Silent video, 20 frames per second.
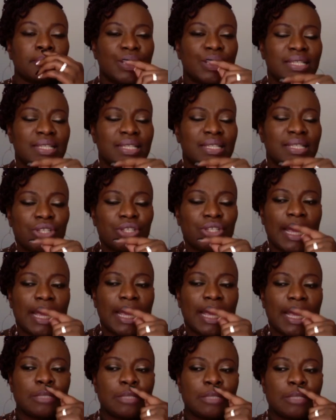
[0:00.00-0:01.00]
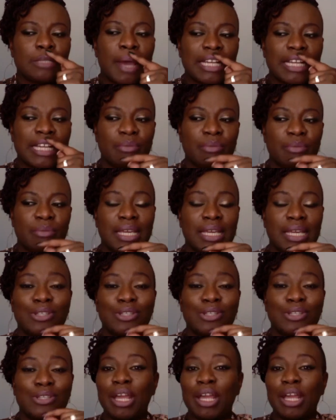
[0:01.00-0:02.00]
This actually inspired me
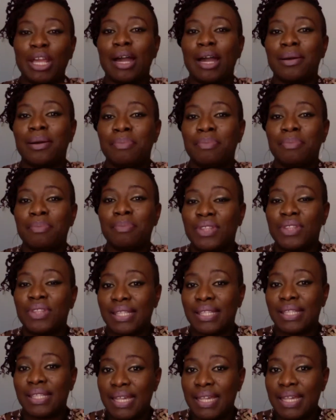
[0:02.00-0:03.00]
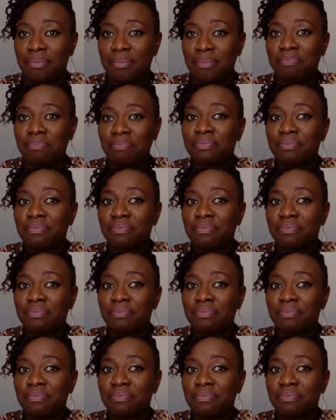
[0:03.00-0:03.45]
to bring up the theme